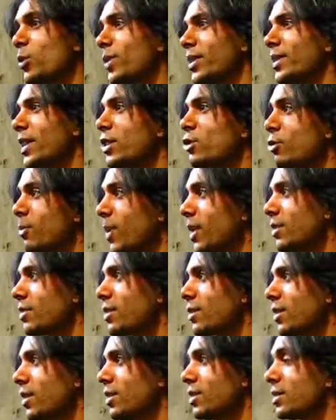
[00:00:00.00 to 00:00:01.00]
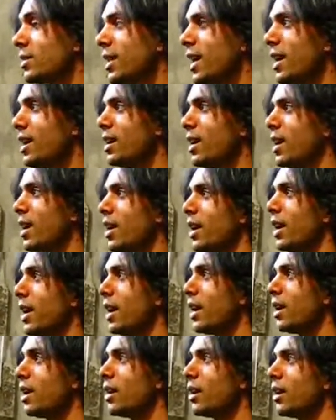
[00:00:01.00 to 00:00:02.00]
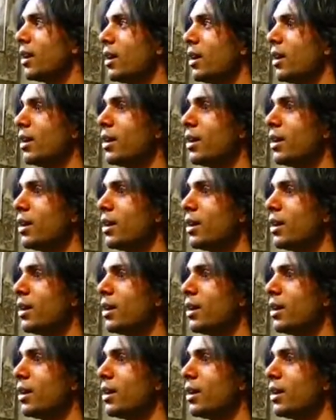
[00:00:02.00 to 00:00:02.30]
it would be detrimental to his standing and,